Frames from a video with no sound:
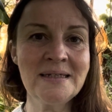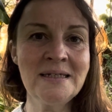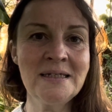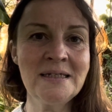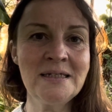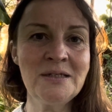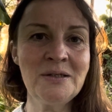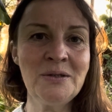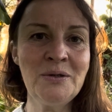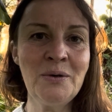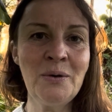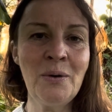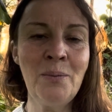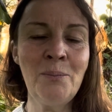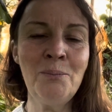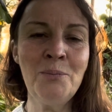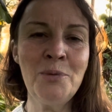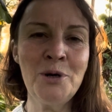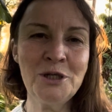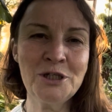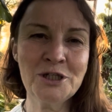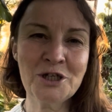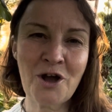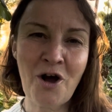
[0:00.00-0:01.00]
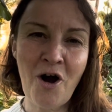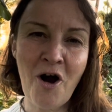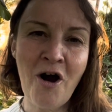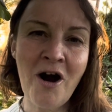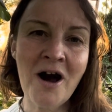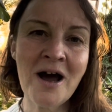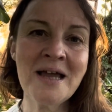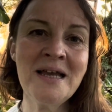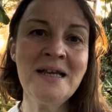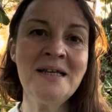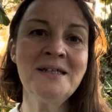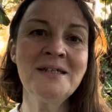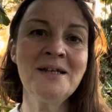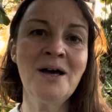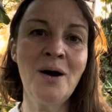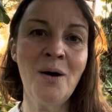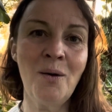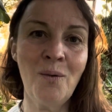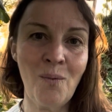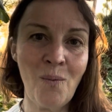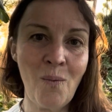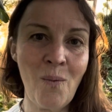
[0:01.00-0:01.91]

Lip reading: into a much kinder